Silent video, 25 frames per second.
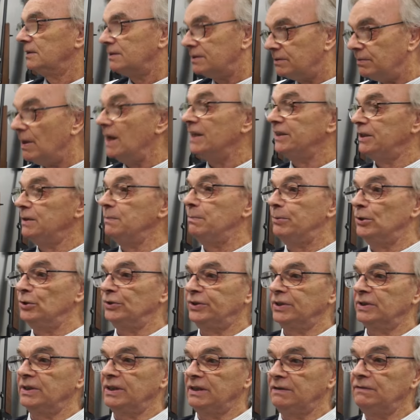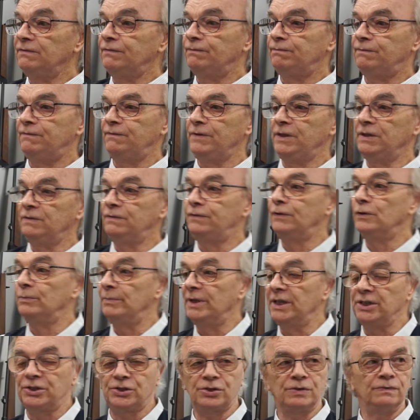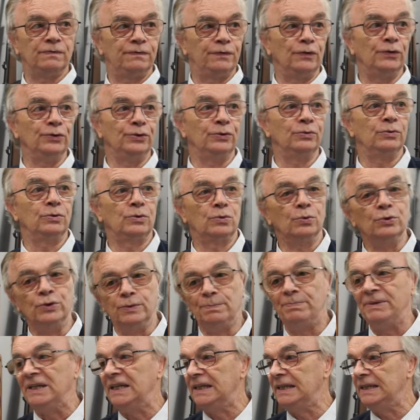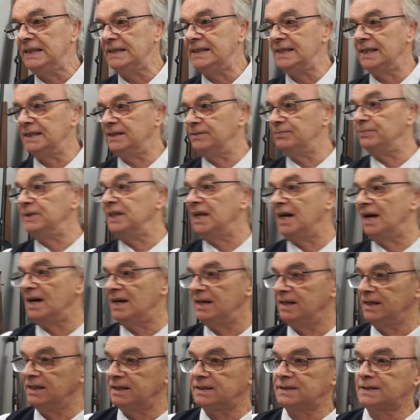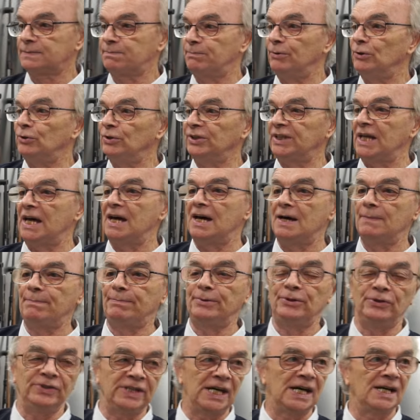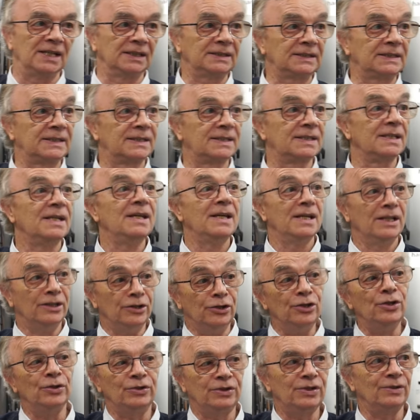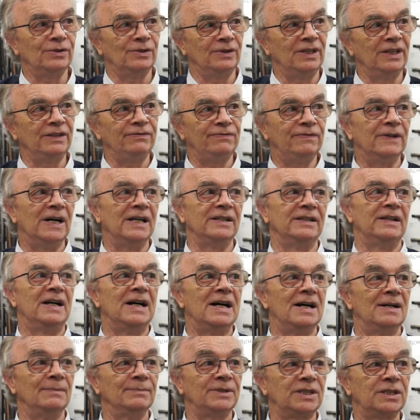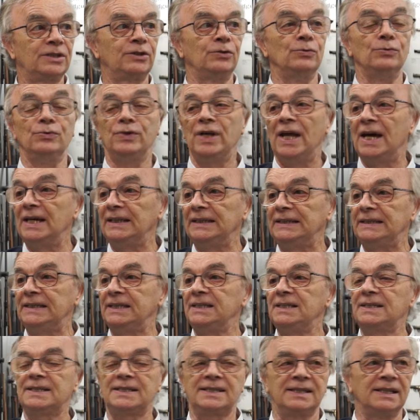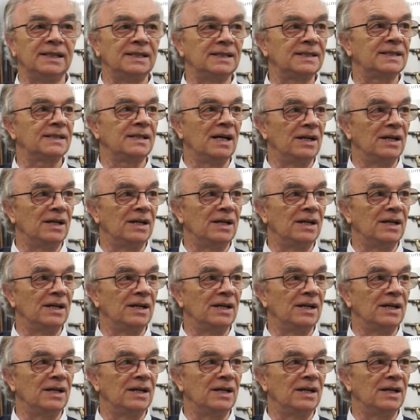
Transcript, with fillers: Quite important inf information for you could be that we are export our products, not only firearms, to ninety-six